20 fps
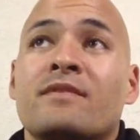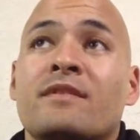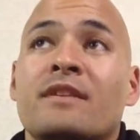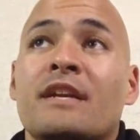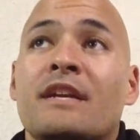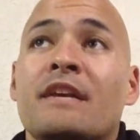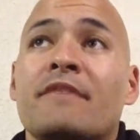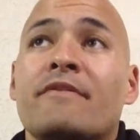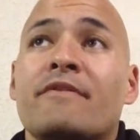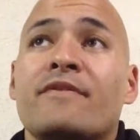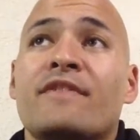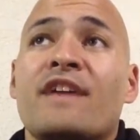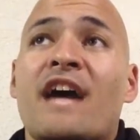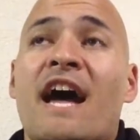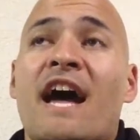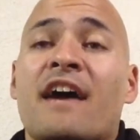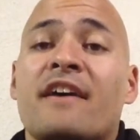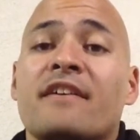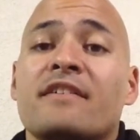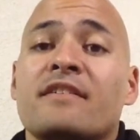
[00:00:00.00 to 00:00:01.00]
Even
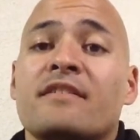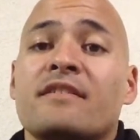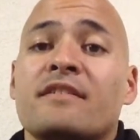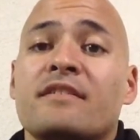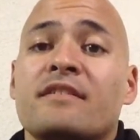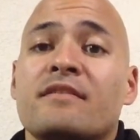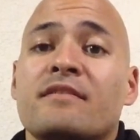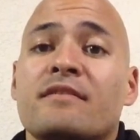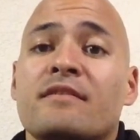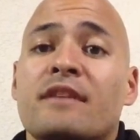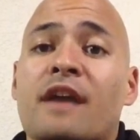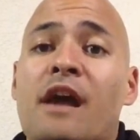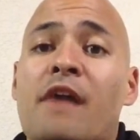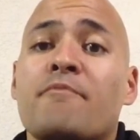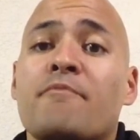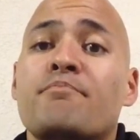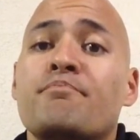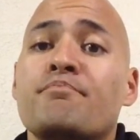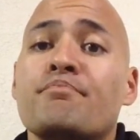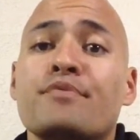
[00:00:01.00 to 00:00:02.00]
that, they have
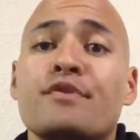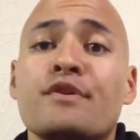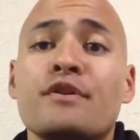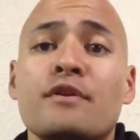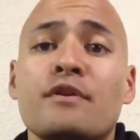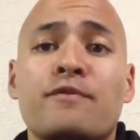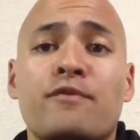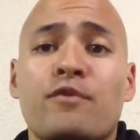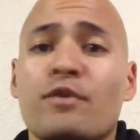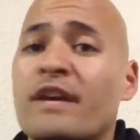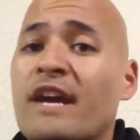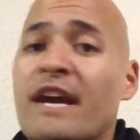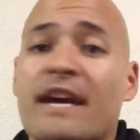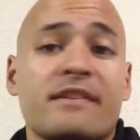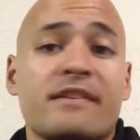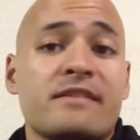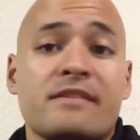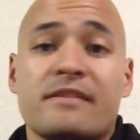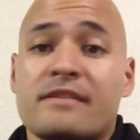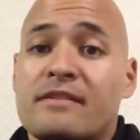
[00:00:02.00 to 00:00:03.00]
beautiful
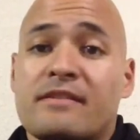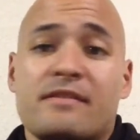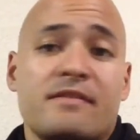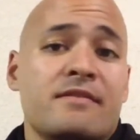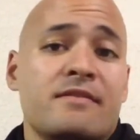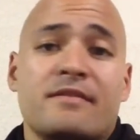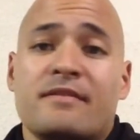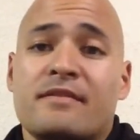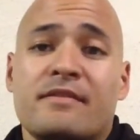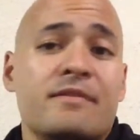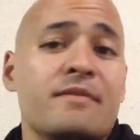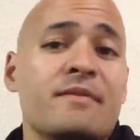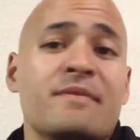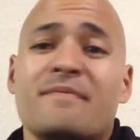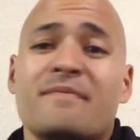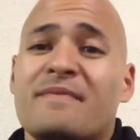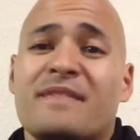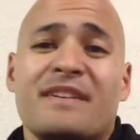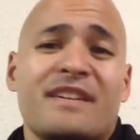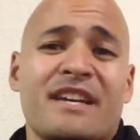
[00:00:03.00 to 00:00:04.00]
kicks.
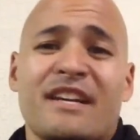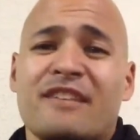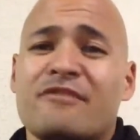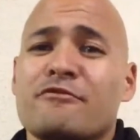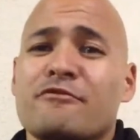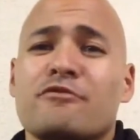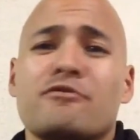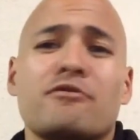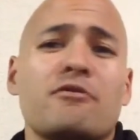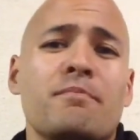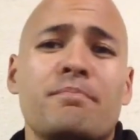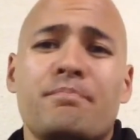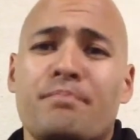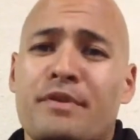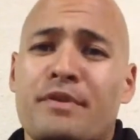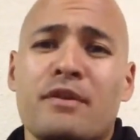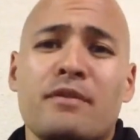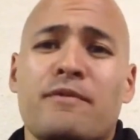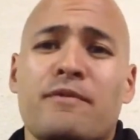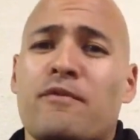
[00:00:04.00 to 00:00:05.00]
Kicks are so
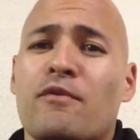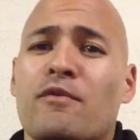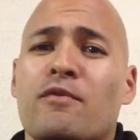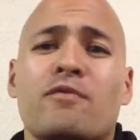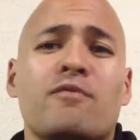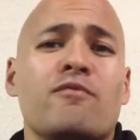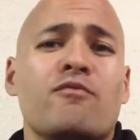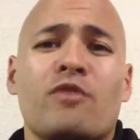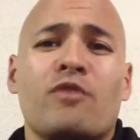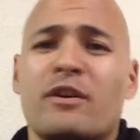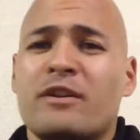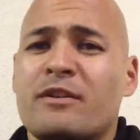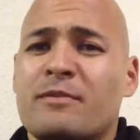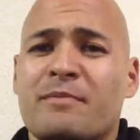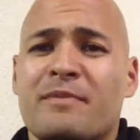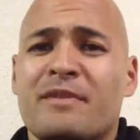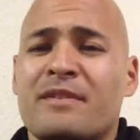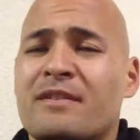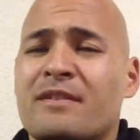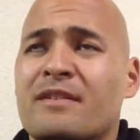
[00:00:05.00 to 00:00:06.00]
beautiful, one of
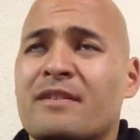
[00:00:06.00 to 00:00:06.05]
them.